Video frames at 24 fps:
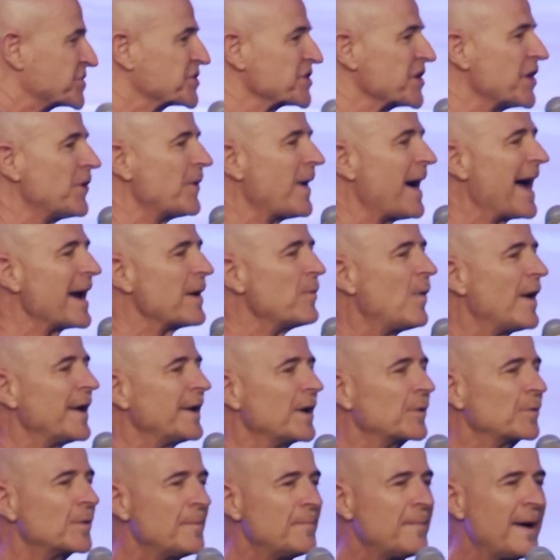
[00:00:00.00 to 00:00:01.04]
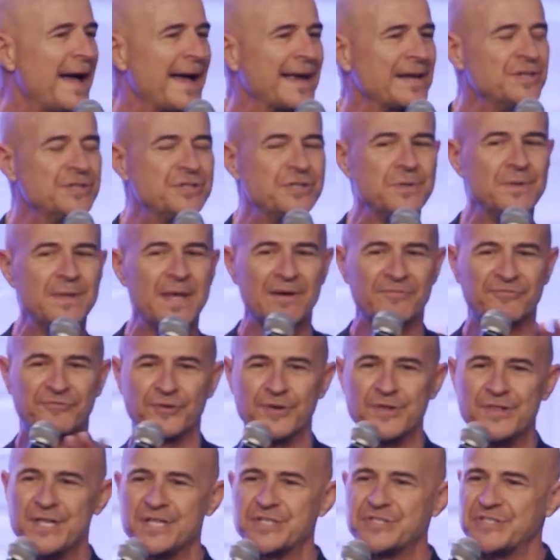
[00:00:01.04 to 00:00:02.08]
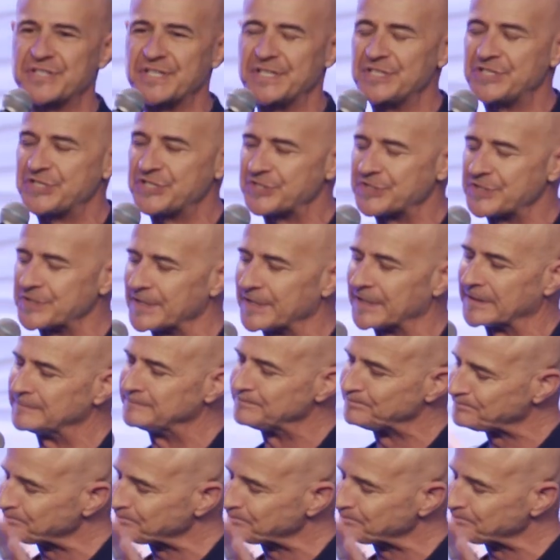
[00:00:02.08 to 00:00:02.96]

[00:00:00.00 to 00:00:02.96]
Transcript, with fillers: so I want to remind you that for this Easter,